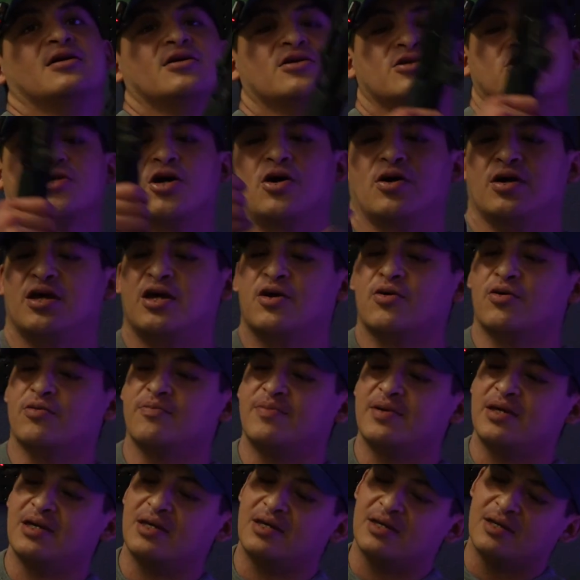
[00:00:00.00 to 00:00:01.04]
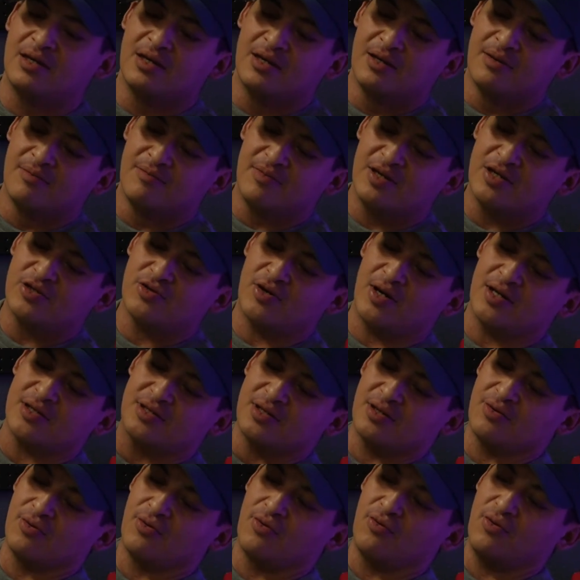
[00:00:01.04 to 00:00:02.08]
So it would be me trying
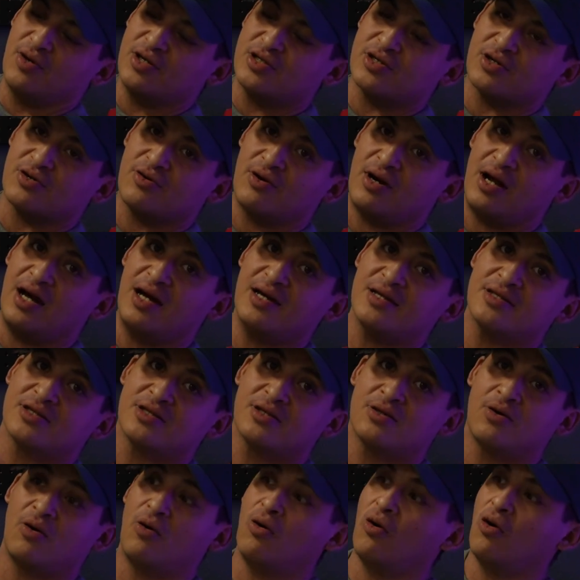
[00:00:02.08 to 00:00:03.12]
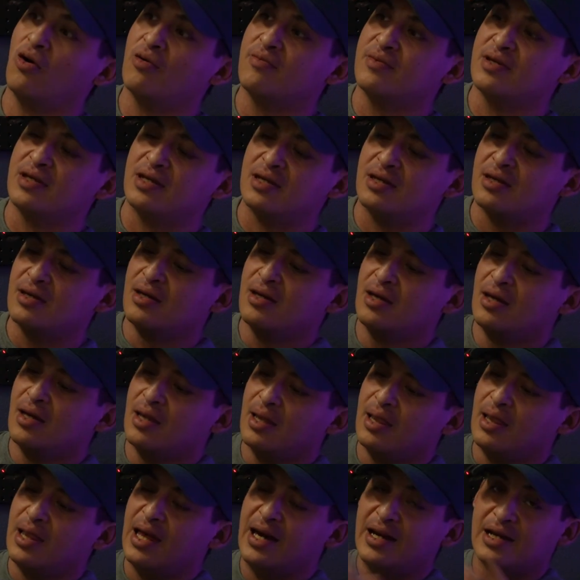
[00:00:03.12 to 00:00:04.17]
to reach across or me
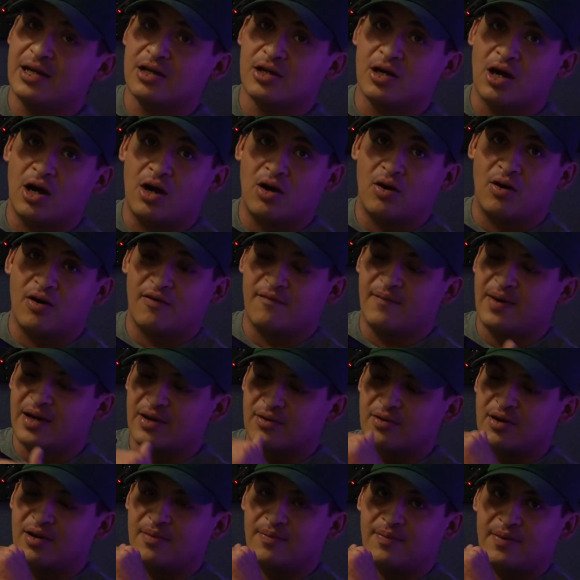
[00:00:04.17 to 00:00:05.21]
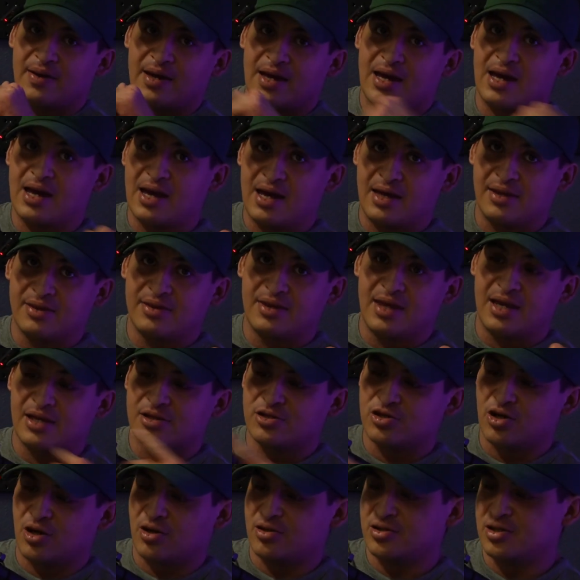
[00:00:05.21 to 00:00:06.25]
letting go of my grip and then
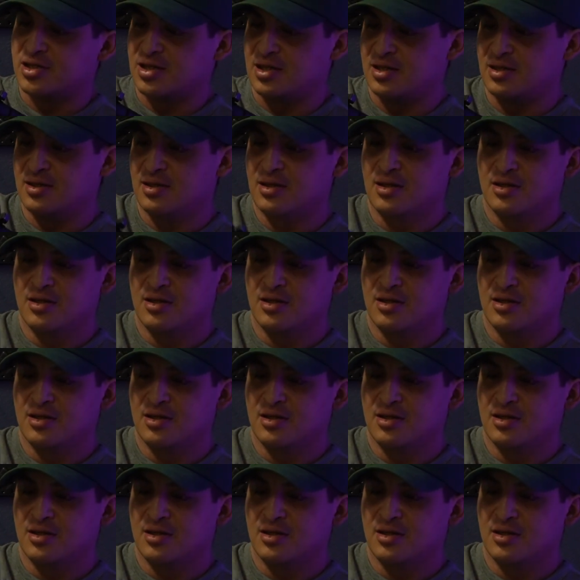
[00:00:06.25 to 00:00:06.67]
charging it.